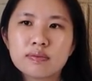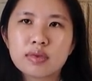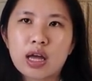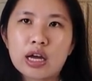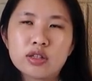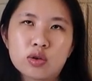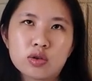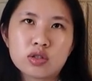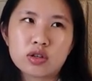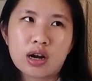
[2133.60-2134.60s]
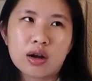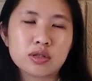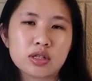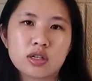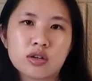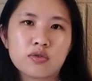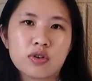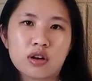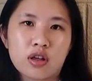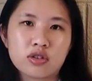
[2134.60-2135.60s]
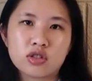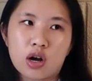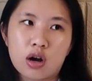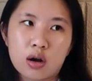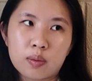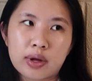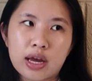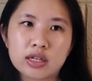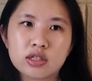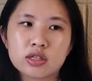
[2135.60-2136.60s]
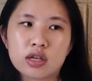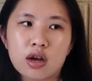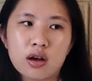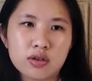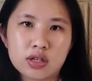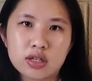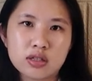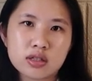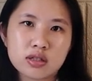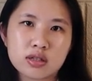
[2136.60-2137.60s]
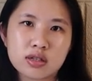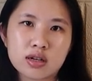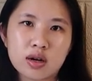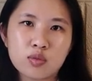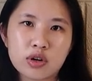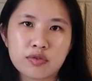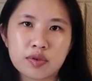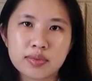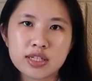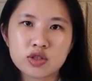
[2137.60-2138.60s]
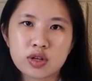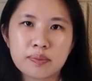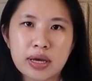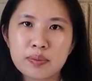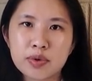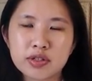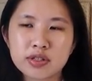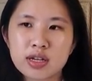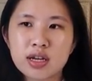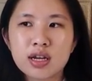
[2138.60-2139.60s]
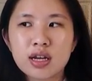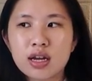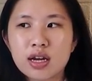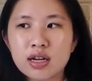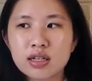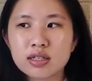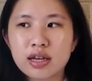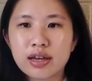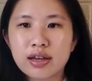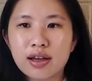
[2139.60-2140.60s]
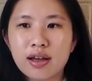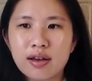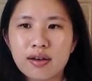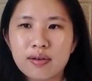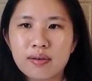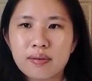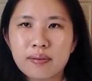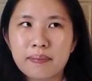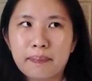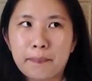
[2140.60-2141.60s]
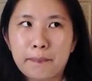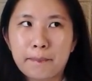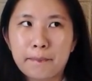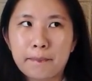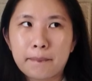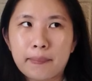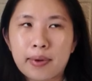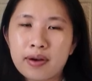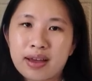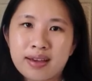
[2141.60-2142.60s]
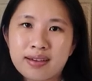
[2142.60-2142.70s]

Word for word: I told her I was looking for another job, and she's like, oh, you can just come work for me, shred papers. And I was like, oh, Okay.